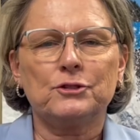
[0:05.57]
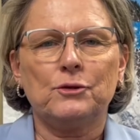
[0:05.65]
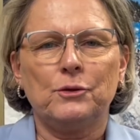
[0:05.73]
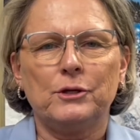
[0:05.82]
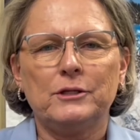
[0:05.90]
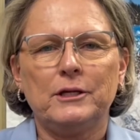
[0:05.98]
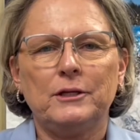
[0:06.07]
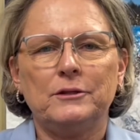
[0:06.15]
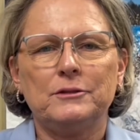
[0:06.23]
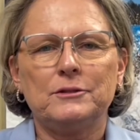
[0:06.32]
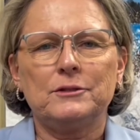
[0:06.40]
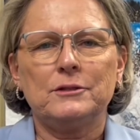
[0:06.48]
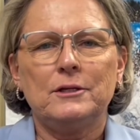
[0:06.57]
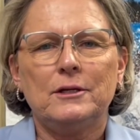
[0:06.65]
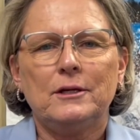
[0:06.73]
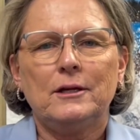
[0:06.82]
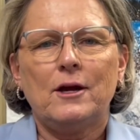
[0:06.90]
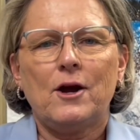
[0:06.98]
coordinators
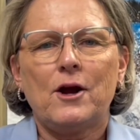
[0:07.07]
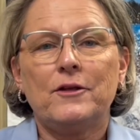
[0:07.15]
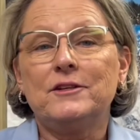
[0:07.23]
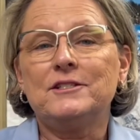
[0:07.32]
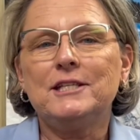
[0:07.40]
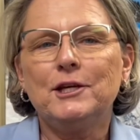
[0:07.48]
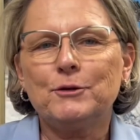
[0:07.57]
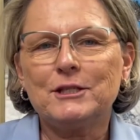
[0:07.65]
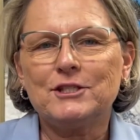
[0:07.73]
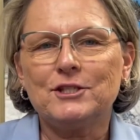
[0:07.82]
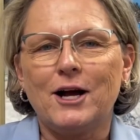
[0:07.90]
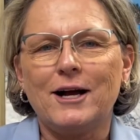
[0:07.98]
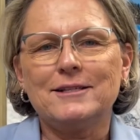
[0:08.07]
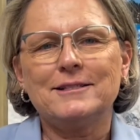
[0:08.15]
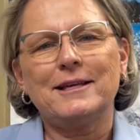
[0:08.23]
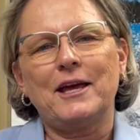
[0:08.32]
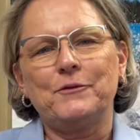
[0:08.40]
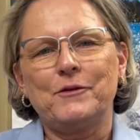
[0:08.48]
are the secret sauce
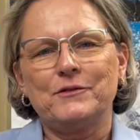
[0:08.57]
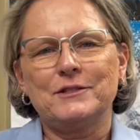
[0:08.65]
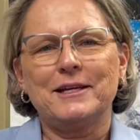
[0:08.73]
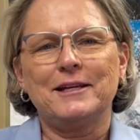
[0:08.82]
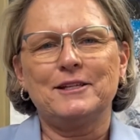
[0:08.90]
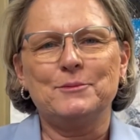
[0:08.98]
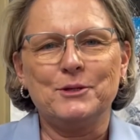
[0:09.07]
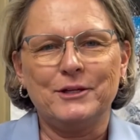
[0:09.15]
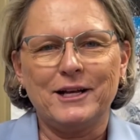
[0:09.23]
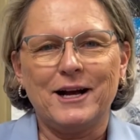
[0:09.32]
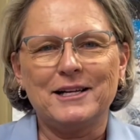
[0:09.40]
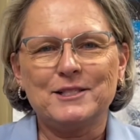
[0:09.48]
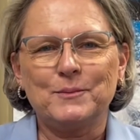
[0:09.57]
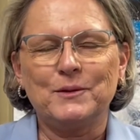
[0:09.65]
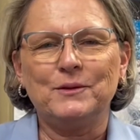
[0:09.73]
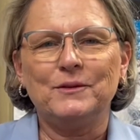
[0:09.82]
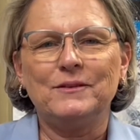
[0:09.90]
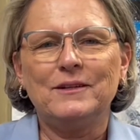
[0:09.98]
at Riverside Community
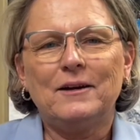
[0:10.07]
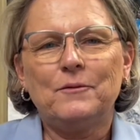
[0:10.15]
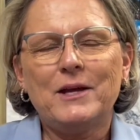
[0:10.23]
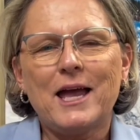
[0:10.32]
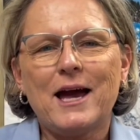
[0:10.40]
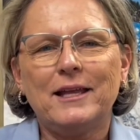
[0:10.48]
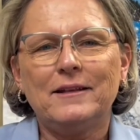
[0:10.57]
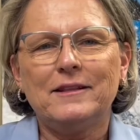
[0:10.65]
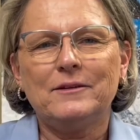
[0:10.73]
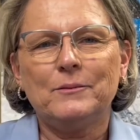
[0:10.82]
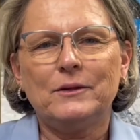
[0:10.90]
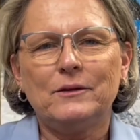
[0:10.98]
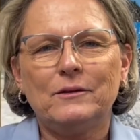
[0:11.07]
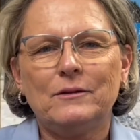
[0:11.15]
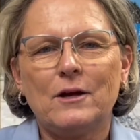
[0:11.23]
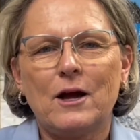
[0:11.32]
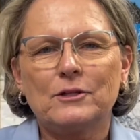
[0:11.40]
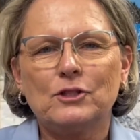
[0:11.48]
Hospital. We added them in
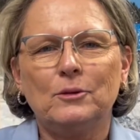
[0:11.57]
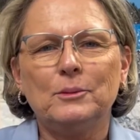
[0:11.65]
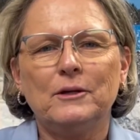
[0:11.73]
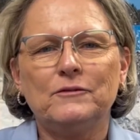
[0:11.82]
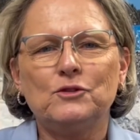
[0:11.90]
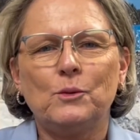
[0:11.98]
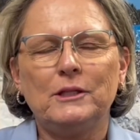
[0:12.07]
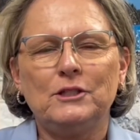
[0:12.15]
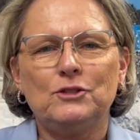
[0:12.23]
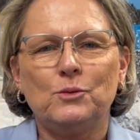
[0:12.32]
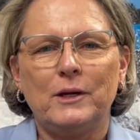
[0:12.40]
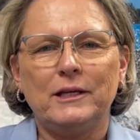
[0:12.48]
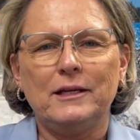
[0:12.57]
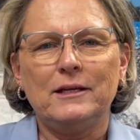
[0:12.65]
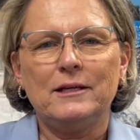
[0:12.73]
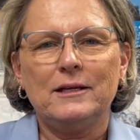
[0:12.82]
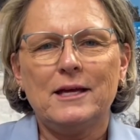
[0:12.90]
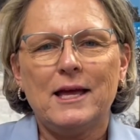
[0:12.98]
October of 2020,
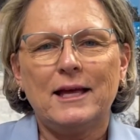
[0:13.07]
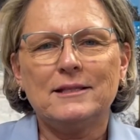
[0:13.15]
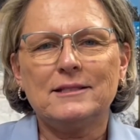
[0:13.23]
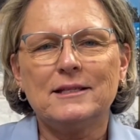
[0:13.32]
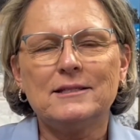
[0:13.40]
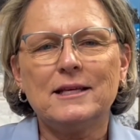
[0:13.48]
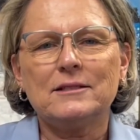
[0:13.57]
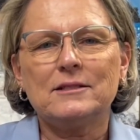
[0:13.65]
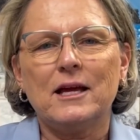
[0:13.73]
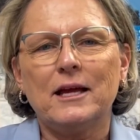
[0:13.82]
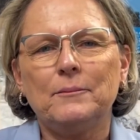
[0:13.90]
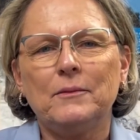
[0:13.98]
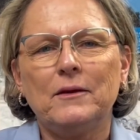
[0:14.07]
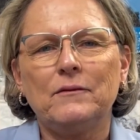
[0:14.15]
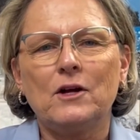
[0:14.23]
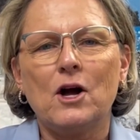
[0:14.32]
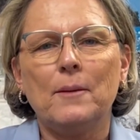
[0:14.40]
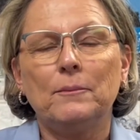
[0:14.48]
and since that time they've
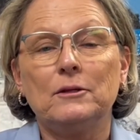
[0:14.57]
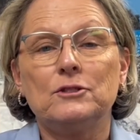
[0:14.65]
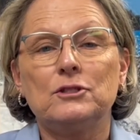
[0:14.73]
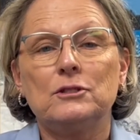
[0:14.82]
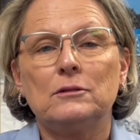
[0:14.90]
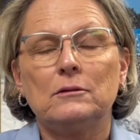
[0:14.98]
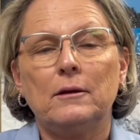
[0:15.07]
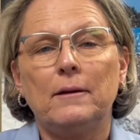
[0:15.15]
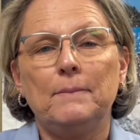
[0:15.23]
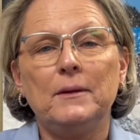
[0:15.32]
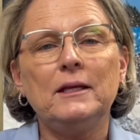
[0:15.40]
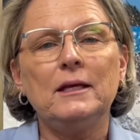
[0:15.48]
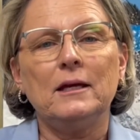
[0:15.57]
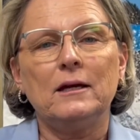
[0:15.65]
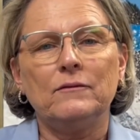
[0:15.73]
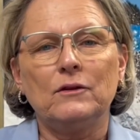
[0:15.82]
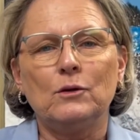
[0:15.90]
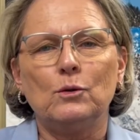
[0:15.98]
accomplished many
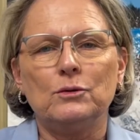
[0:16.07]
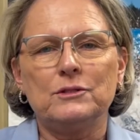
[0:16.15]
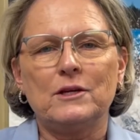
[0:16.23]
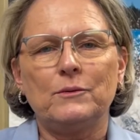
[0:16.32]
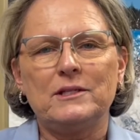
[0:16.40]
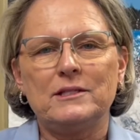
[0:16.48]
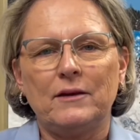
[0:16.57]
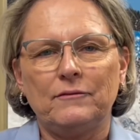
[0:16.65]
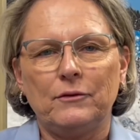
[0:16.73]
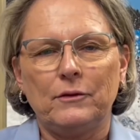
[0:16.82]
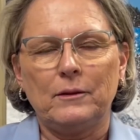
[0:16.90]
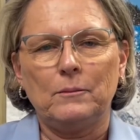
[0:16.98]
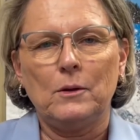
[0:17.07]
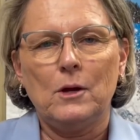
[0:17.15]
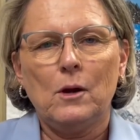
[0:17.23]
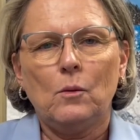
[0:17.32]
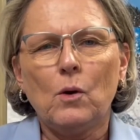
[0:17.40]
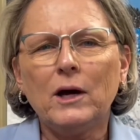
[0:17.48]
of the goals that we set for them.
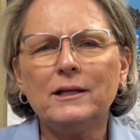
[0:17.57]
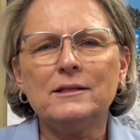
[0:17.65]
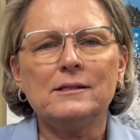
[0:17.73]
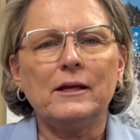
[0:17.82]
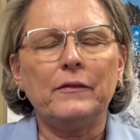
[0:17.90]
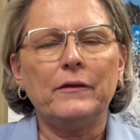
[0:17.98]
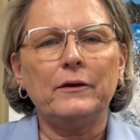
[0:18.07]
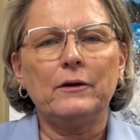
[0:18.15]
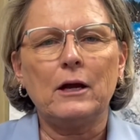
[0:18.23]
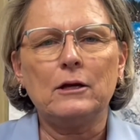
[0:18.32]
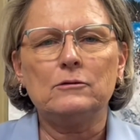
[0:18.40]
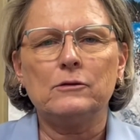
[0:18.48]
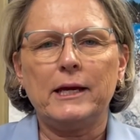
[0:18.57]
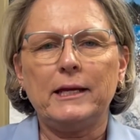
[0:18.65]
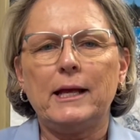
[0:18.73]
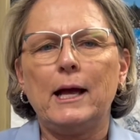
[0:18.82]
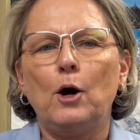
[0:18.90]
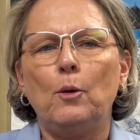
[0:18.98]
One is that they're a great
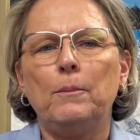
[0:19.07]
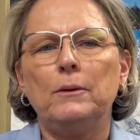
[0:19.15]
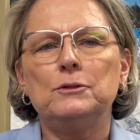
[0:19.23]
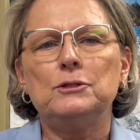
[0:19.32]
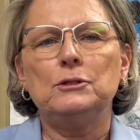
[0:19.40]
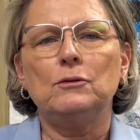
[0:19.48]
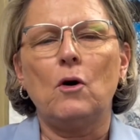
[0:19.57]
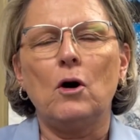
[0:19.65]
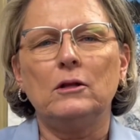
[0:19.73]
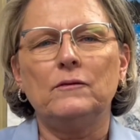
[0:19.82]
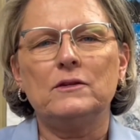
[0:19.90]
help to all of the